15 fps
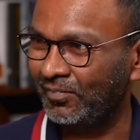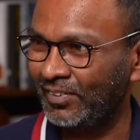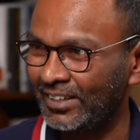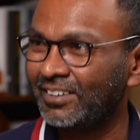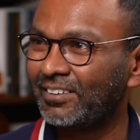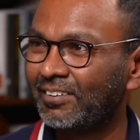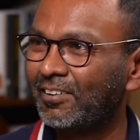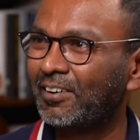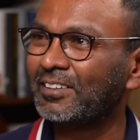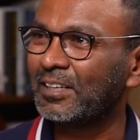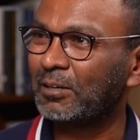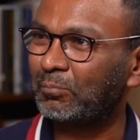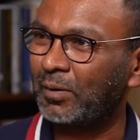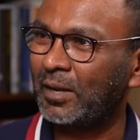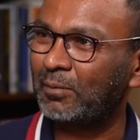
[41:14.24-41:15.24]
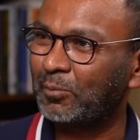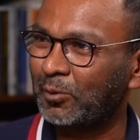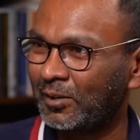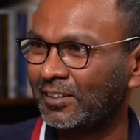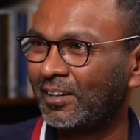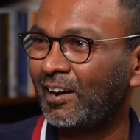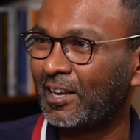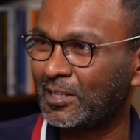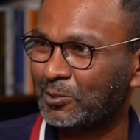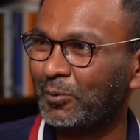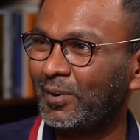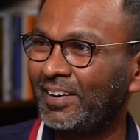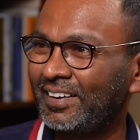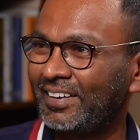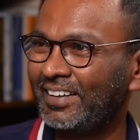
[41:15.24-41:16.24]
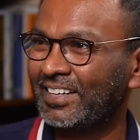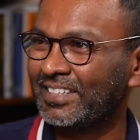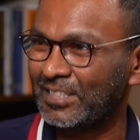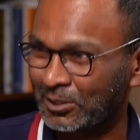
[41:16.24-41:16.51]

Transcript: we didn't learn the playbook in the last 20 years.